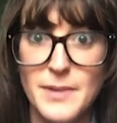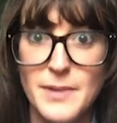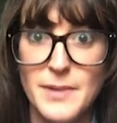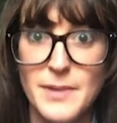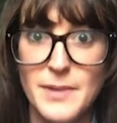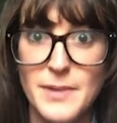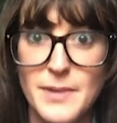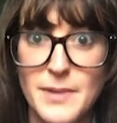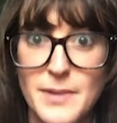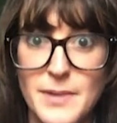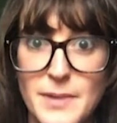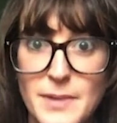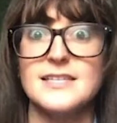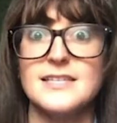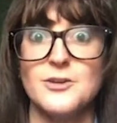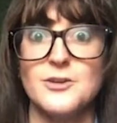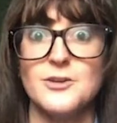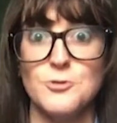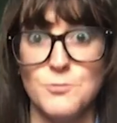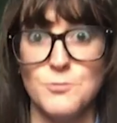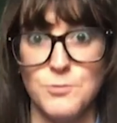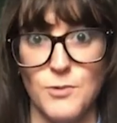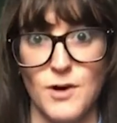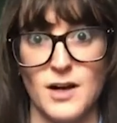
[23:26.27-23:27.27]
on that
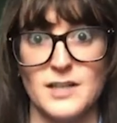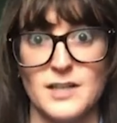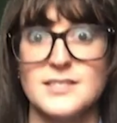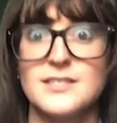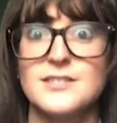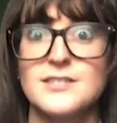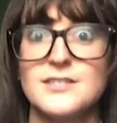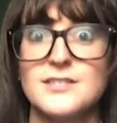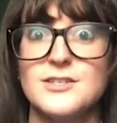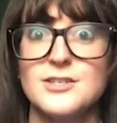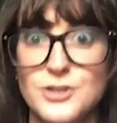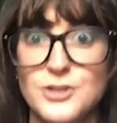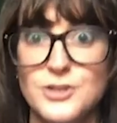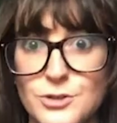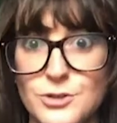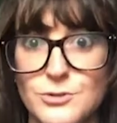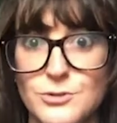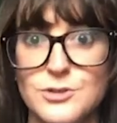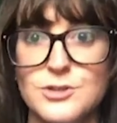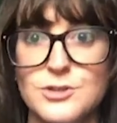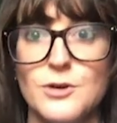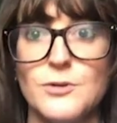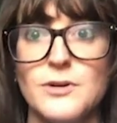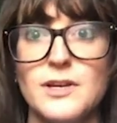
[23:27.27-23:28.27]
you want to do.
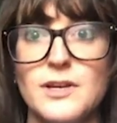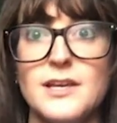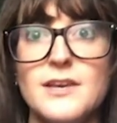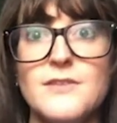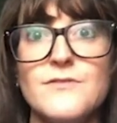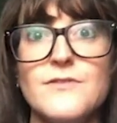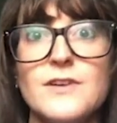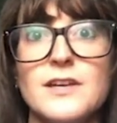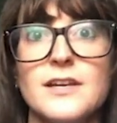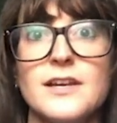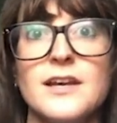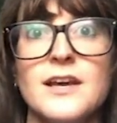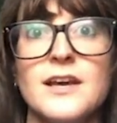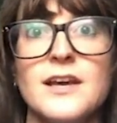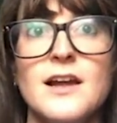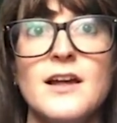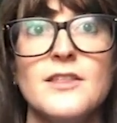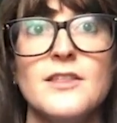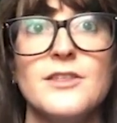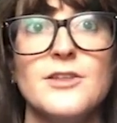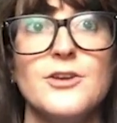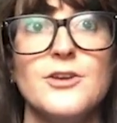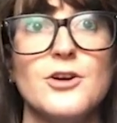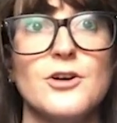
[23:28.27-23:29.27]
So even
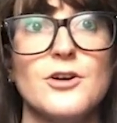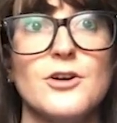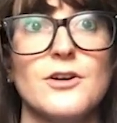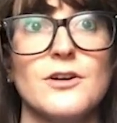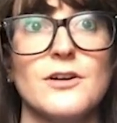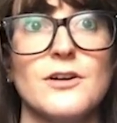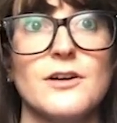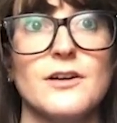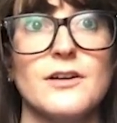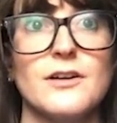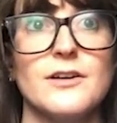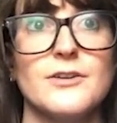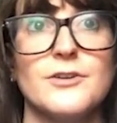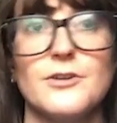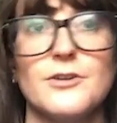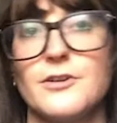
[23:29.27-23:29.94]
your